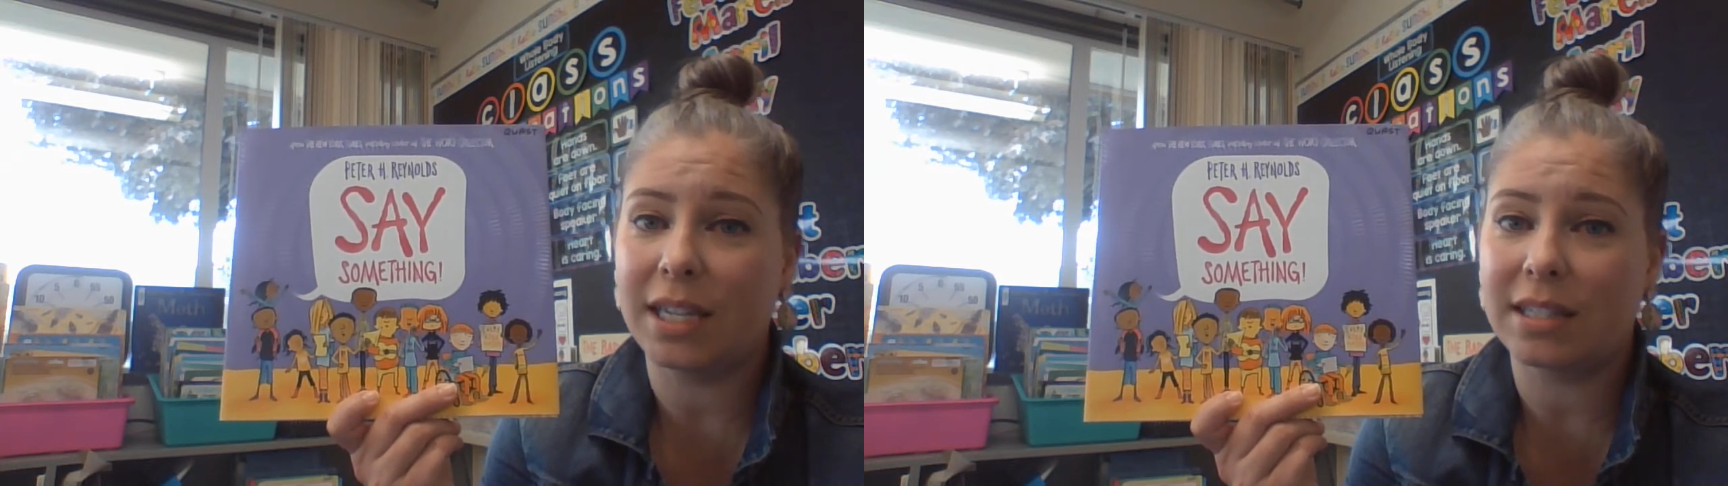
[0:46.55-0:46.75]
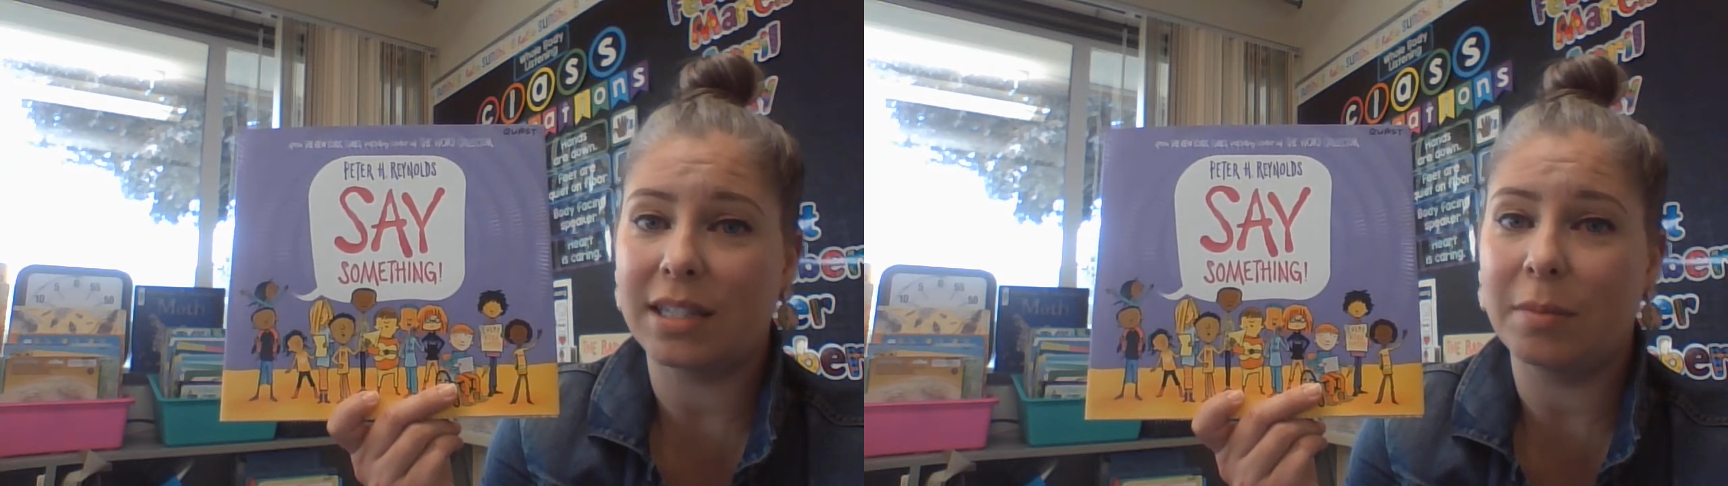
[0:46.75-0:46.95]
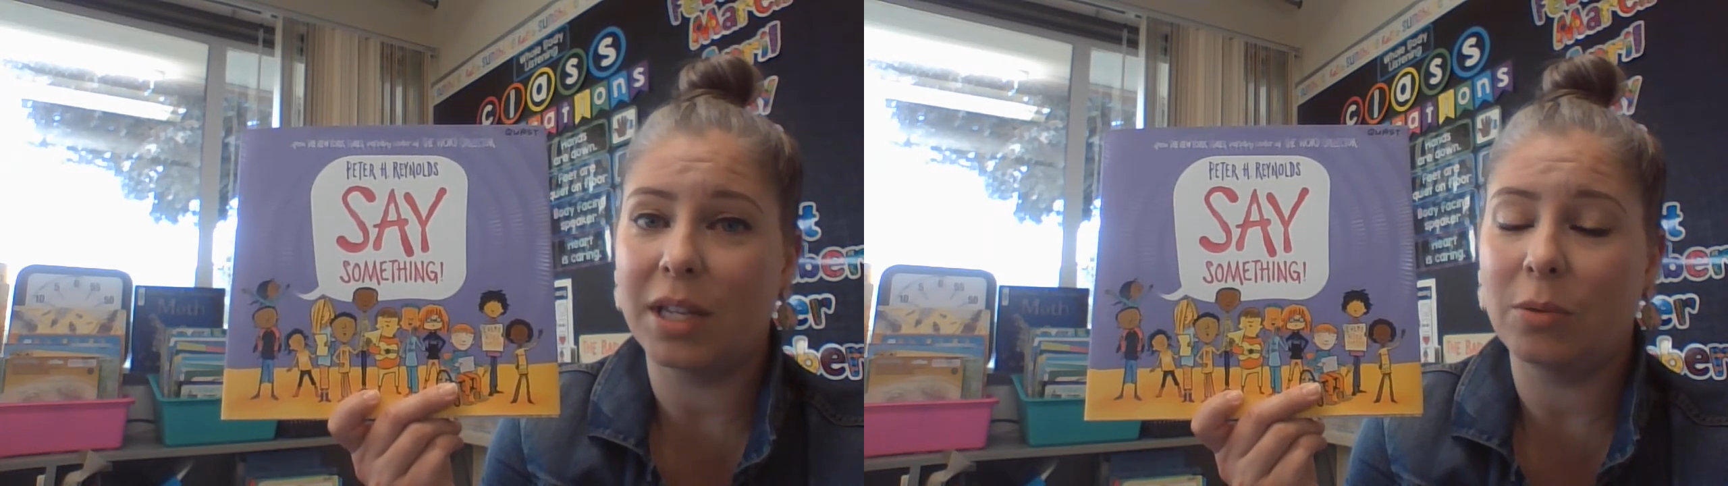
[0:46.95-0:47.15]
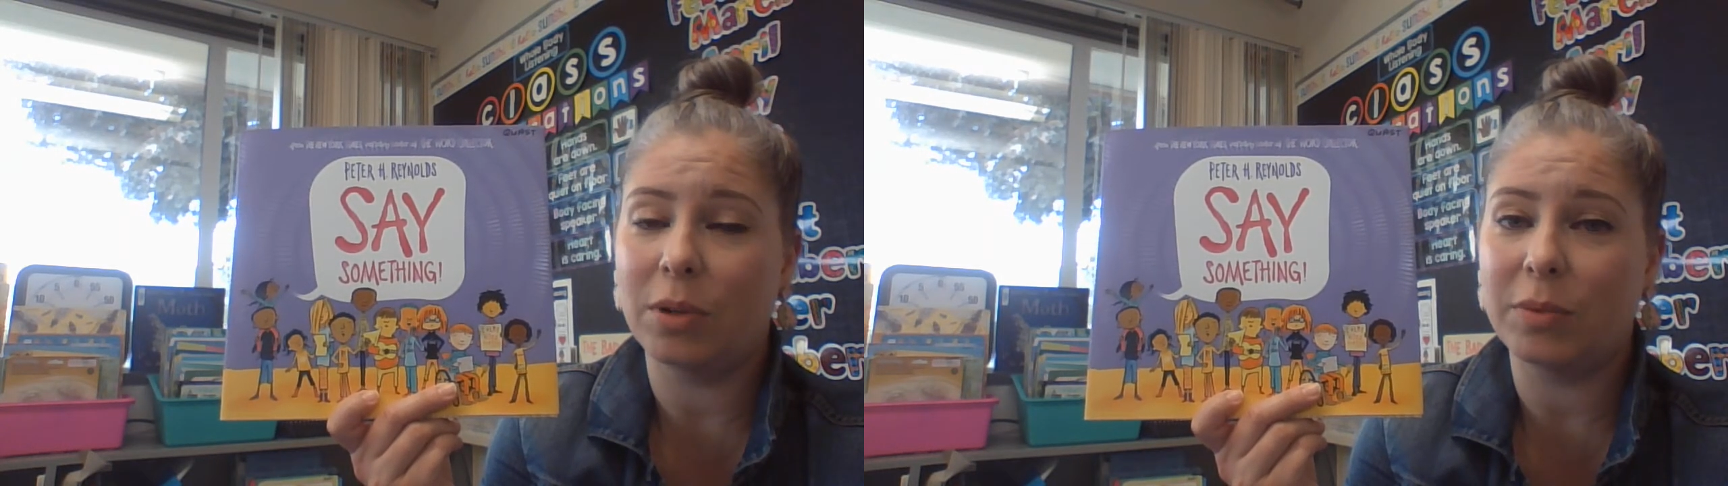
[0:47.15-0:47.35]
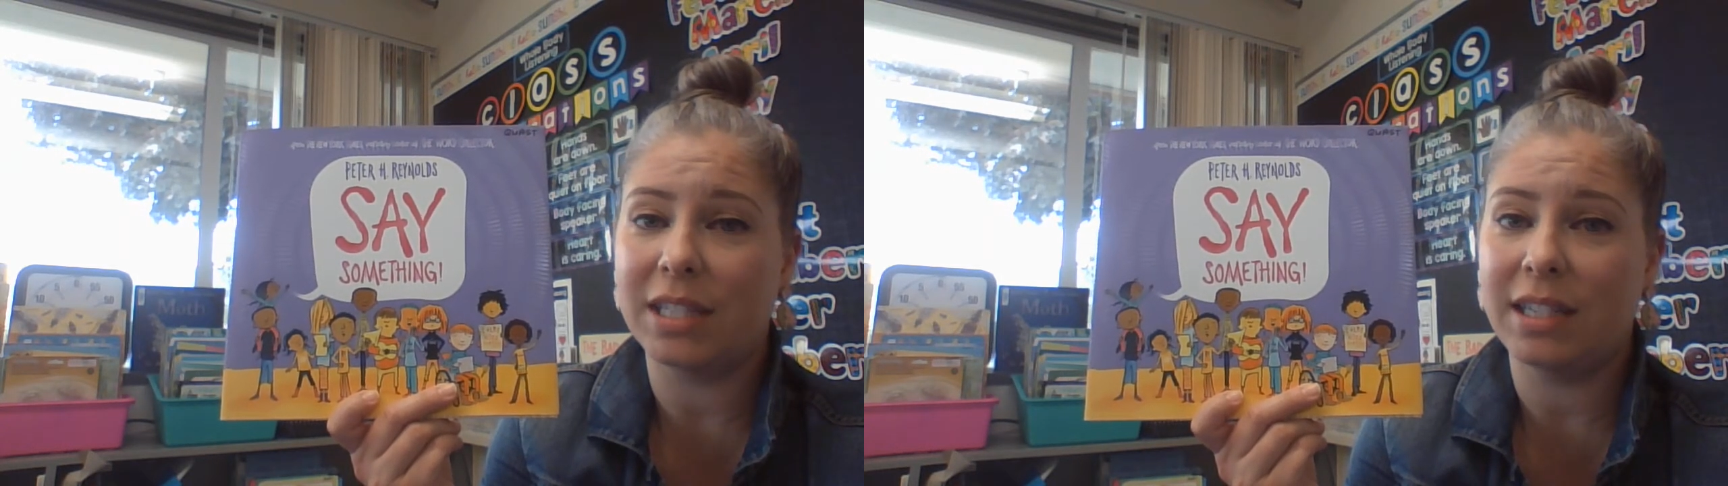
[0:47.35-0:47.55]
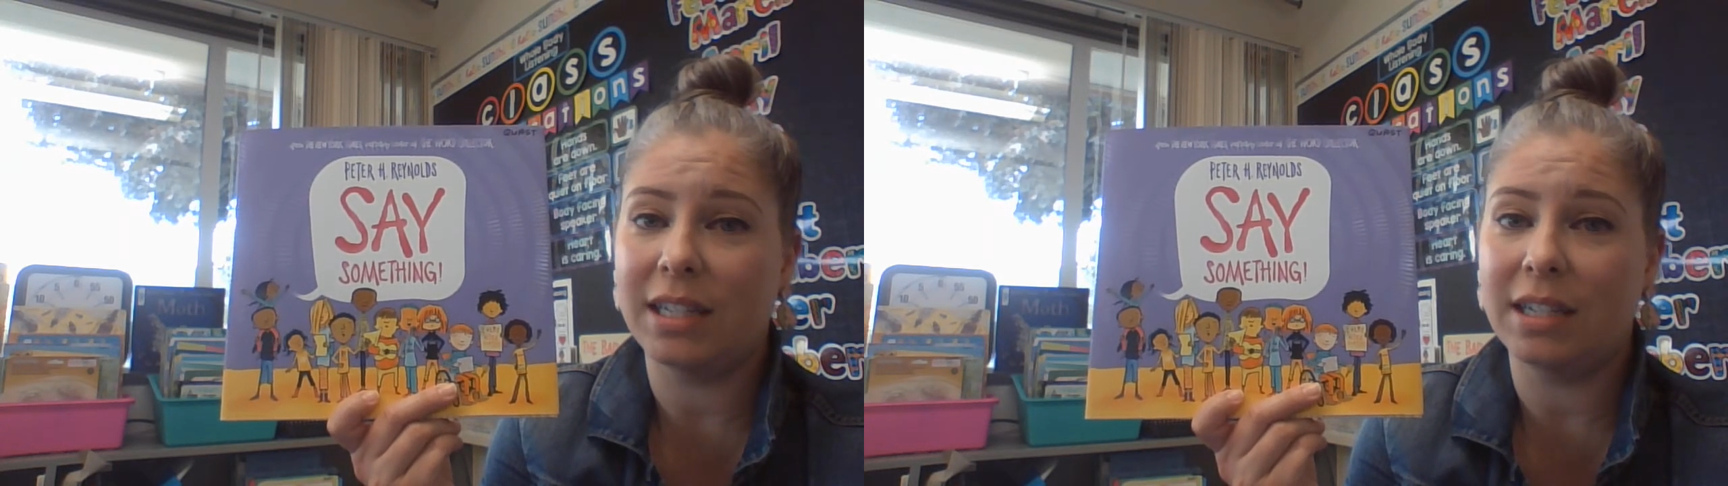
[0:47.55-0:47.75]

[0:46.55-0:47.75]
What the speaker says: something when we see an